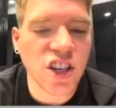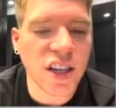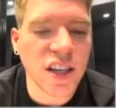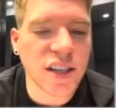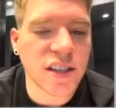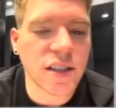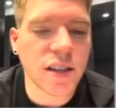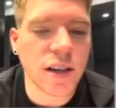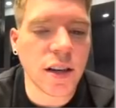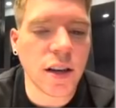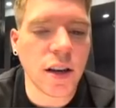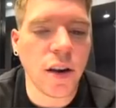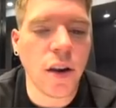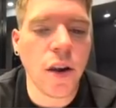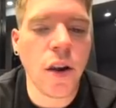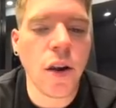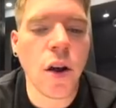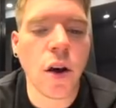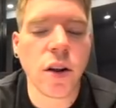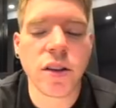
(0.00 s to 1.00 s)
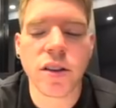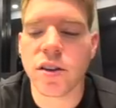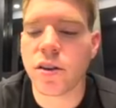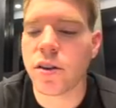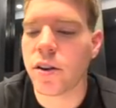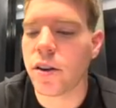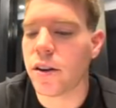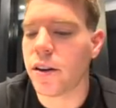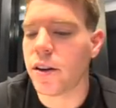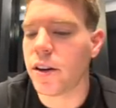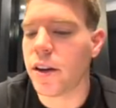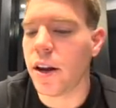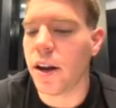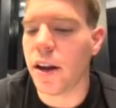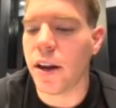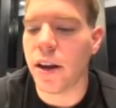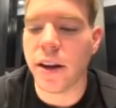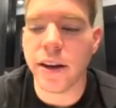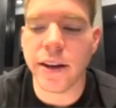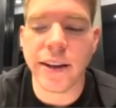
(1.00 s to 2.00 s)
is not
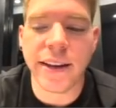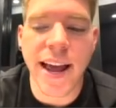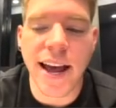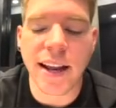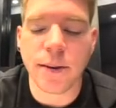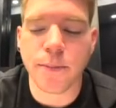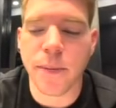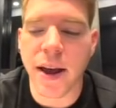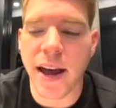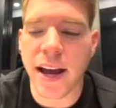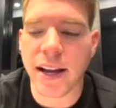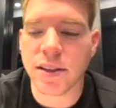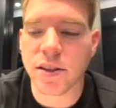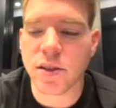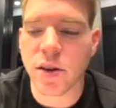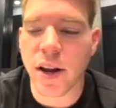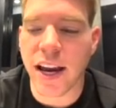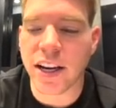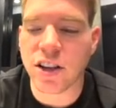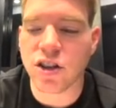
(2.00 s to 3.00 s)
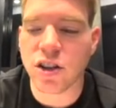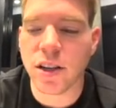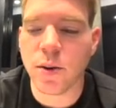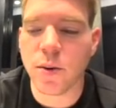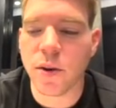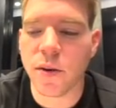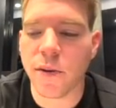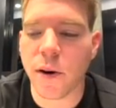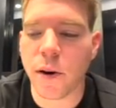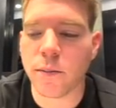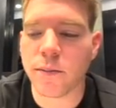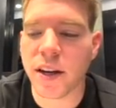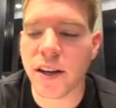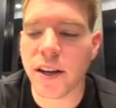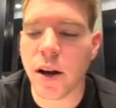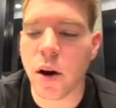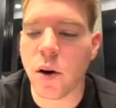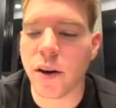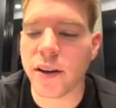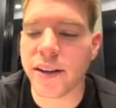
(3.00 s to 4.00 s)
that bad. So actually we formed here
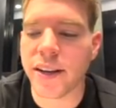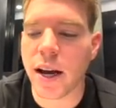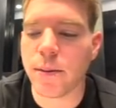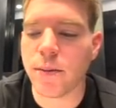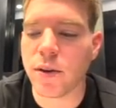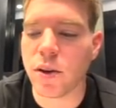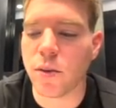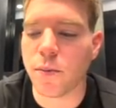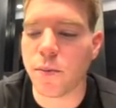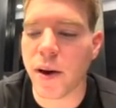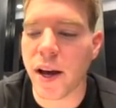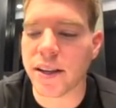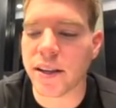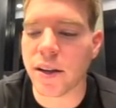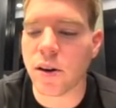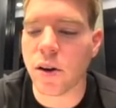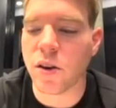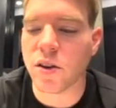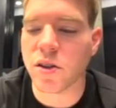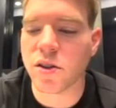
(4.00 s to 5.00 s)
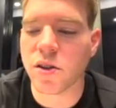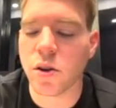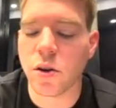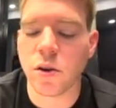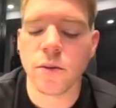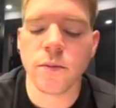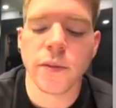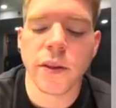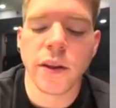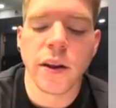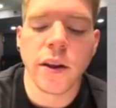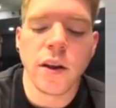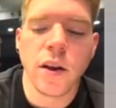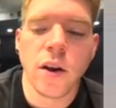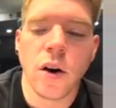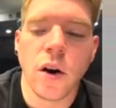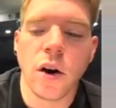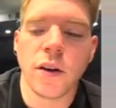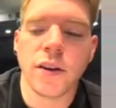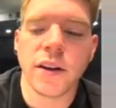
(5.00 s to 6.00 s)
now a W pattern also
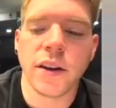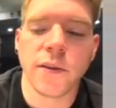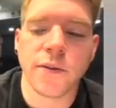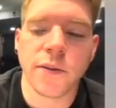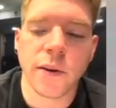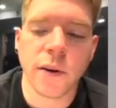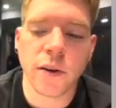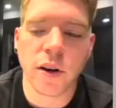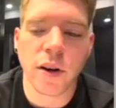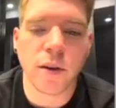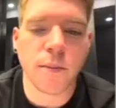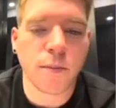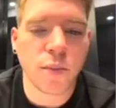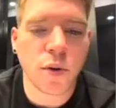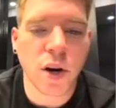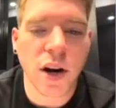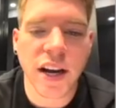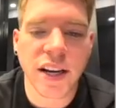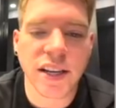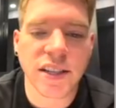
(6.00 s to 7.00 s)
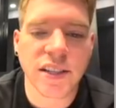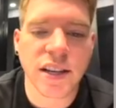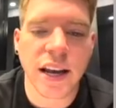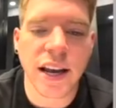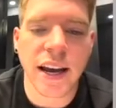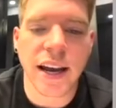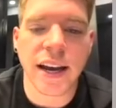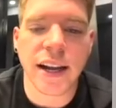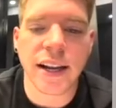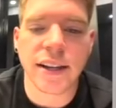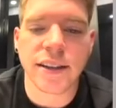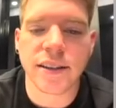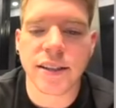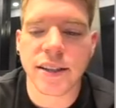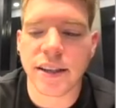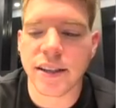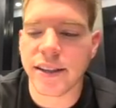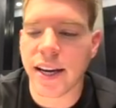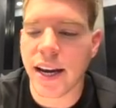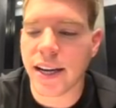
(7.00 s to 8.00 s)
on the Ethereum price, and
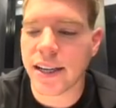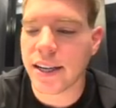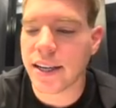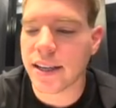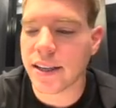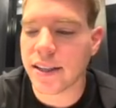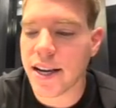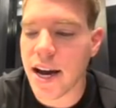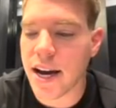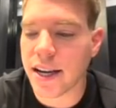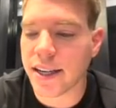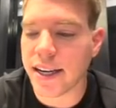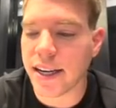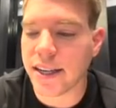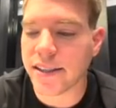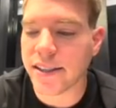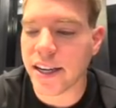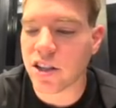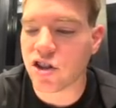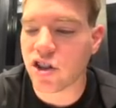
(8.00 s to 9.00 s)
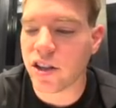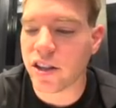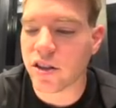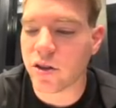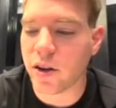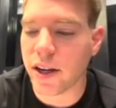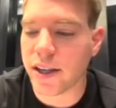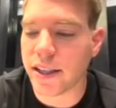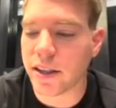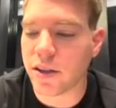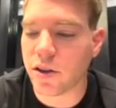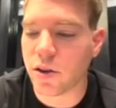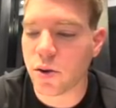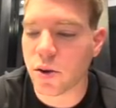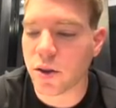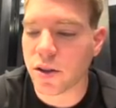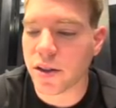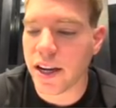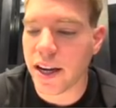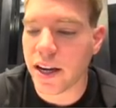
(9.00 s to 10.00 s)
the technical target, that is actually a trade that you
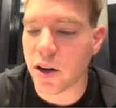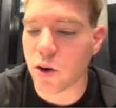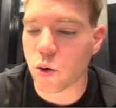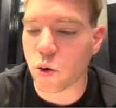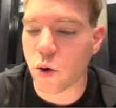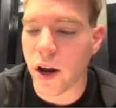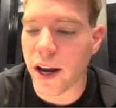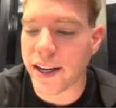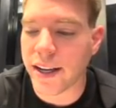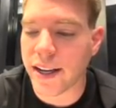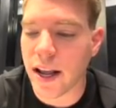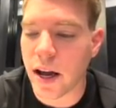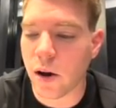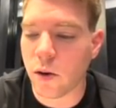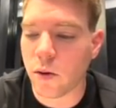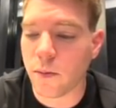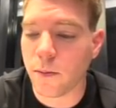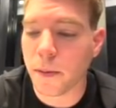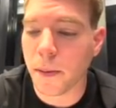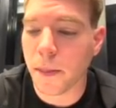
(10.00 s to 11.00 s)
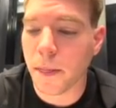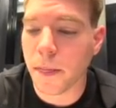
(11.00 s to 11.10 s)
could take right now.